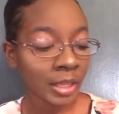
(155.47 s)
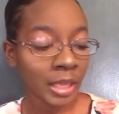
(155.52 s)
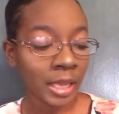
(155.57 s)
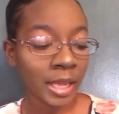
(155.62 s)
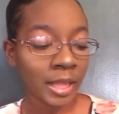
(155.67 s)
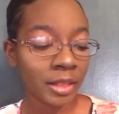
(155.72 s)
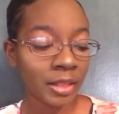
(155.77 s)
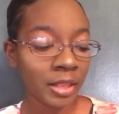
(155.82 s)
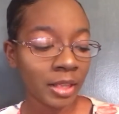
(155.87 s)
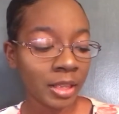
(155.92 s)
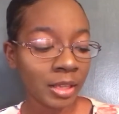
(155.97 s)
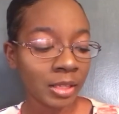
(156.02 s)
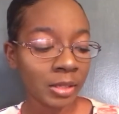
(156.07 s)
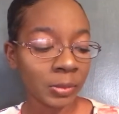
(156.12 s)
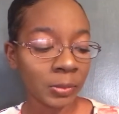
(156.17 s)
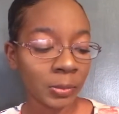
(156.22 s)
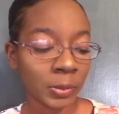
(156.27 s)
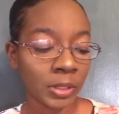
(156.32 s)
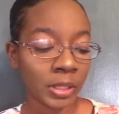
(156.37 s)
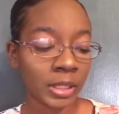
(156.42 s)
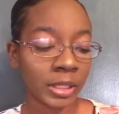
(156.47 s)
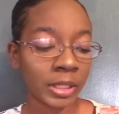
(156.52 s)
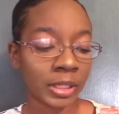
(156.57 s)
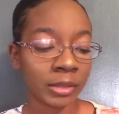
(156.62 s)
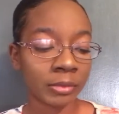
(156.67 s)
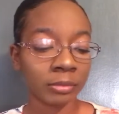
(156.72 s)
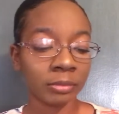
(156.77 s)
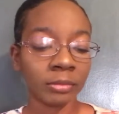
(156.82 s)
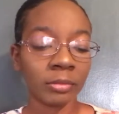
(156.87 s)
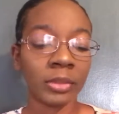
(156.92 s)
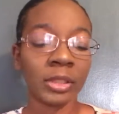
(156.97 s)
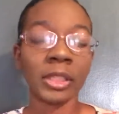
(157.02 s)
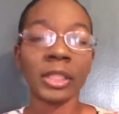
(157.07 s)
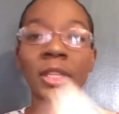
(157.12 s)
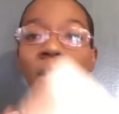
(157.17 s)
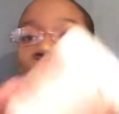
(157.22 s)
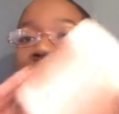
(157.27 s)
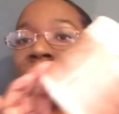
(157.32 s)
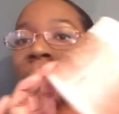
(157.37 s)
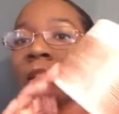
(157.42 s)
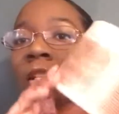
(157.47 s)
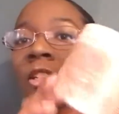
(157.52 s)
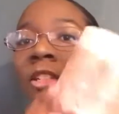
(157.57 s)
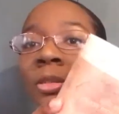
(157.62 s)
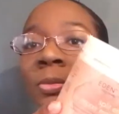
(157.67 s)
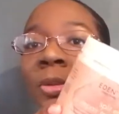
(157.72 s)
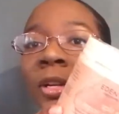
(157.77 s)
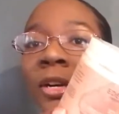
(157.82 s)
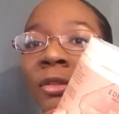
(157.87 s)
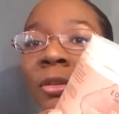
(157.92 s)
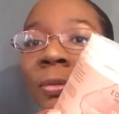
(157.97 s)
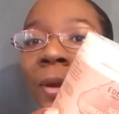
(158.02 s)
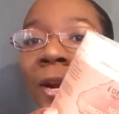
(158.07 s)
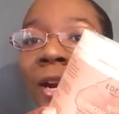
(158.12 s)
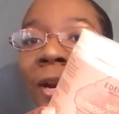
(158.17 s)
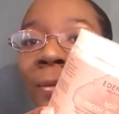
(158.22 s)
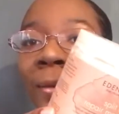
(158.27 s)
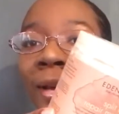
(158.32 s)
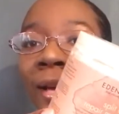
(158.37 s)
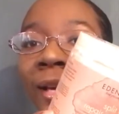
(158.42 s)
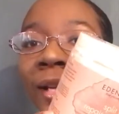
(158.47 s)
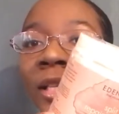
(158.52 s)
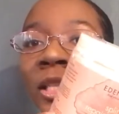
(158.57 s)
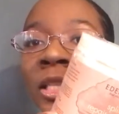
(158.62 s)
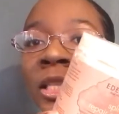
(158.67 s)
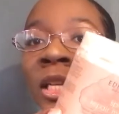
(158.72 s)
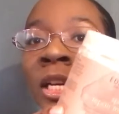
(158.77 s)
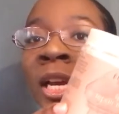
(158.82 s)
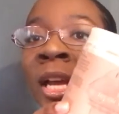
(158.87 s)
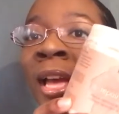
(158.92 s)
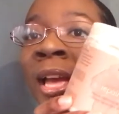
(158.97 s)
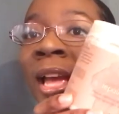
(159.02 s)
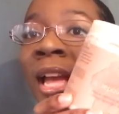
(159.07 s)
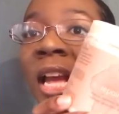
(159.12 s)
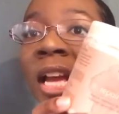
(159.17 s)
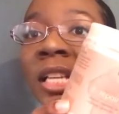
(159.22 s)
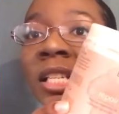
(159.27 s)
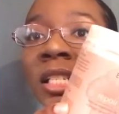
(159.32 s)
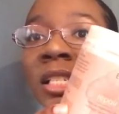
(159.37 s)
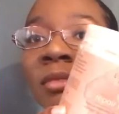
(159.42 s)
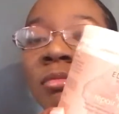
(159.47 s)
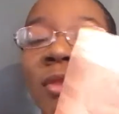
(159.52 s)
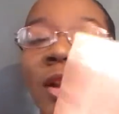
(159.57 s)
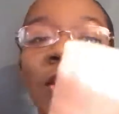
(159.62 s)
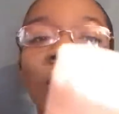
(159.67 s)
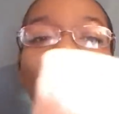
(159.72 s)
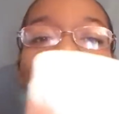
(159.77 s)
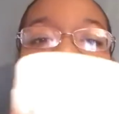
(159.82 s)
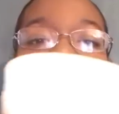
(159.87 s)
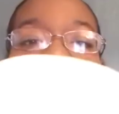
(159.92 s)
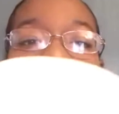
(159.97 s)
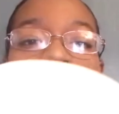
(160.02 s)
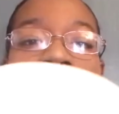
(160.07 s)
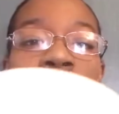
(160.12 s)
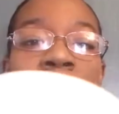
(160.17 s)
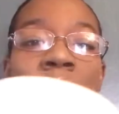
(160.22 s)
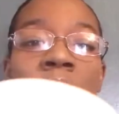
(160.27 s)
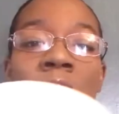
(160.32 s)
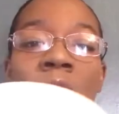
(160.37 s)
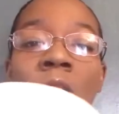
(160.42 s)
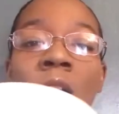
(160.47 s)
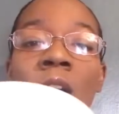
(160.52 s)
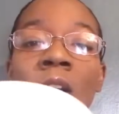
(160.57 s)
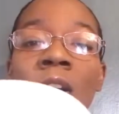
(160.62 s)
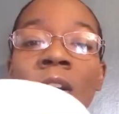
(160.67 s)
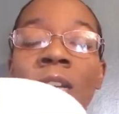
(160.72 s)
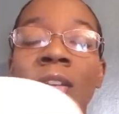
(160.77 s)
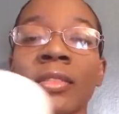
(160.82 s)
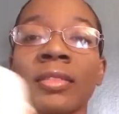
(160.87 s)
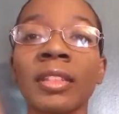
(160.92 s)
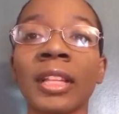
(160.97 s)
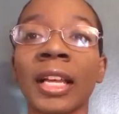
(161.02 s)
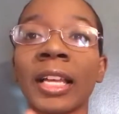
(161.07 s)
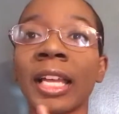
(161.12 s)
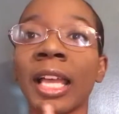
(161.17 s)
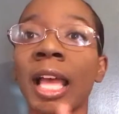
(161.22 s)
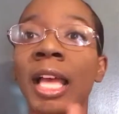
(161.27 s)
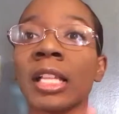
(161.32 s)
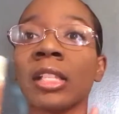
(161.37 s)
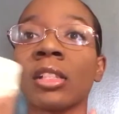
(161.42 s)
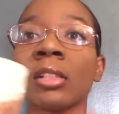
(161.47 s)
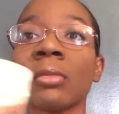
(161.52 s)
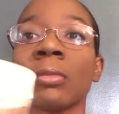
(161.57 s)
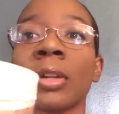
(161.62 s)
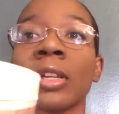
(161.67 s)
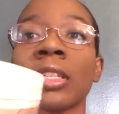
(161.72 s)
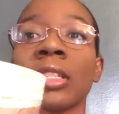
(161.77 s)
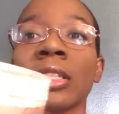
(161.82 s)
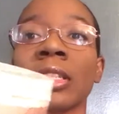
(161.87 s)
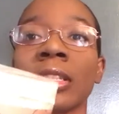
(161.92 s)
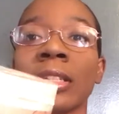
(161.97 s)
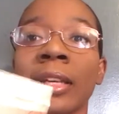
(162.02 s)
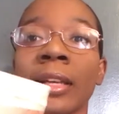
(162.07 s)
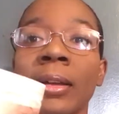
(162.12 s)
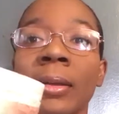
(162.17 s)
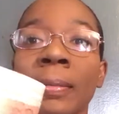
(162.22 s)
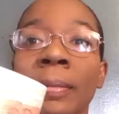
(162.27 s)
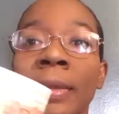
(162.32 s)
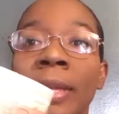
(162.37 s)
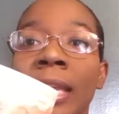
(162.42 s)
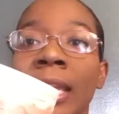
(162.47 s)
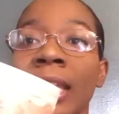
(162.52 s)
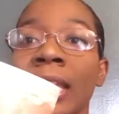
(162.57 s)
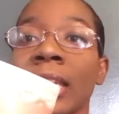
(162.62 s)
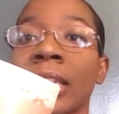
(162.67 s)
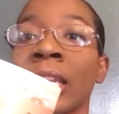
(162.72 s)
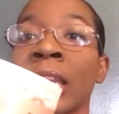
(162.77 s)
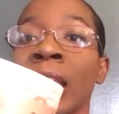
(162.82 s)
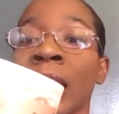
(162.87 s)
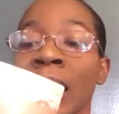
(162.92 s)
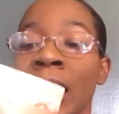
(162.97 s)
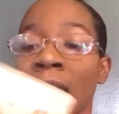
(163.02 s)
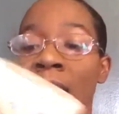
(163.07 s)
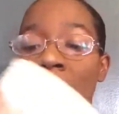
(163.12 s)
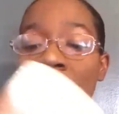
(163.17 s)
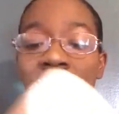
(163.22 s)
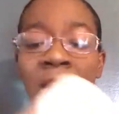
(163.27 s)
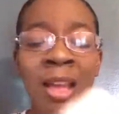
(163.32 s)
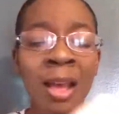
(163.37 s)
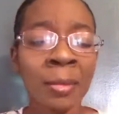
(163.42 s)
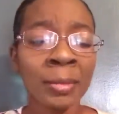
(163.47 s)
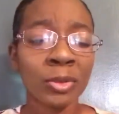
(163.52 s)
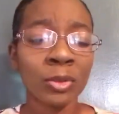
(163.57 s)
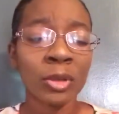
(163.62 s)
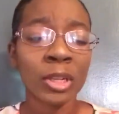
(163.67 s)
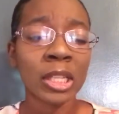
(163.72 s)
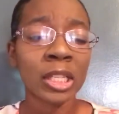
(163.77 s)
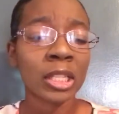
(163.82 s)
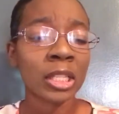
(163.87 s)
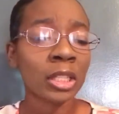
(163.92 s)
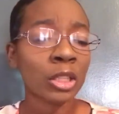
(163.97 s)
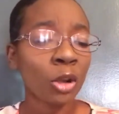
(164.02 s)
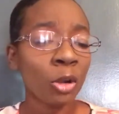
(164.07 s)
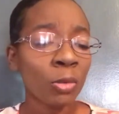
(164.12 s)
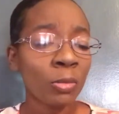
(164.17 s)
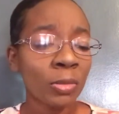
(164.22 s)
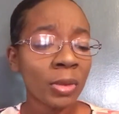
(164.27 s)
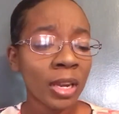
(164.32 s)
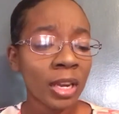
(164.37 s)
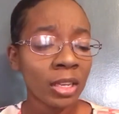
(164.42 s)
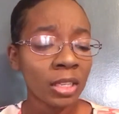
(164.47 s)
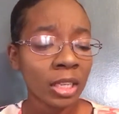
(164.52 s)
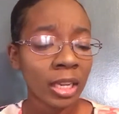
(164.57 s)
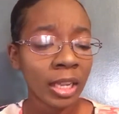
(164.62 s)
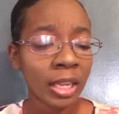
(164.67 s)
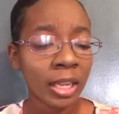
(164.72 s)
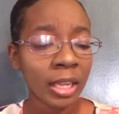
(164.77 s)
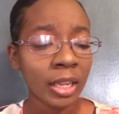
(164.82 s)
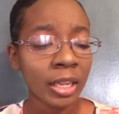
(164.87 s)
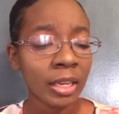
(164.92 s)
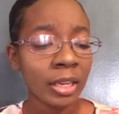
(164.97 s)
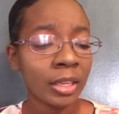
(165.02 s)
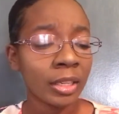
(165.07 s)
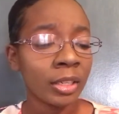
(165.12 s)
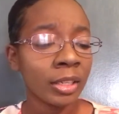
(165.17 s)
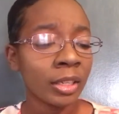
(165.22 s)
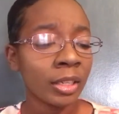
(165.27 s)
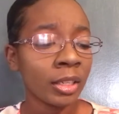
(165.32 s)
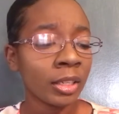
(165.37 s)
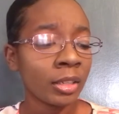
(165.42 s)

And this one, the split and repair mask, it just makes your hair so soft. Like it has so much slip, and it comes with so much in